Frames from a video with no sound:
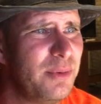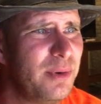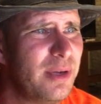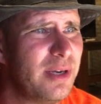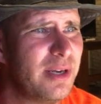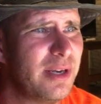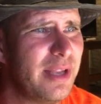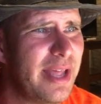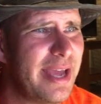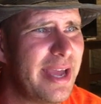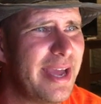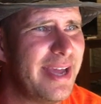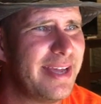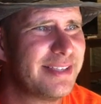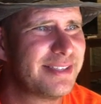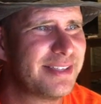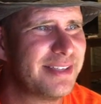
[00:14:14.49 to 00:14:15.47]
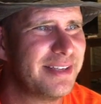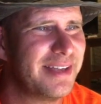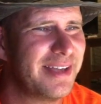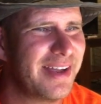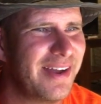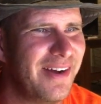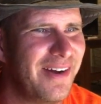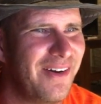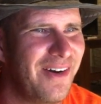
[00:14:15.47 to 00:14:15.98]
wouldn't last.
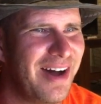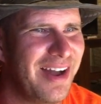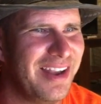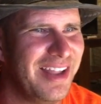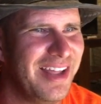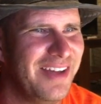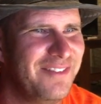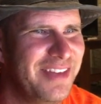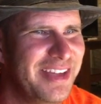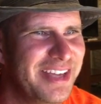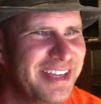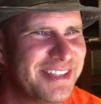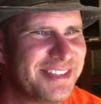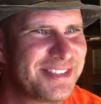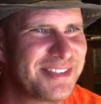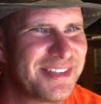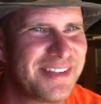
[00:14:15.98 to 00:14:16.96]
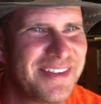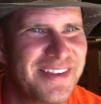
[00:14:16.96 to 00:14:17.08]
Oh, I love this.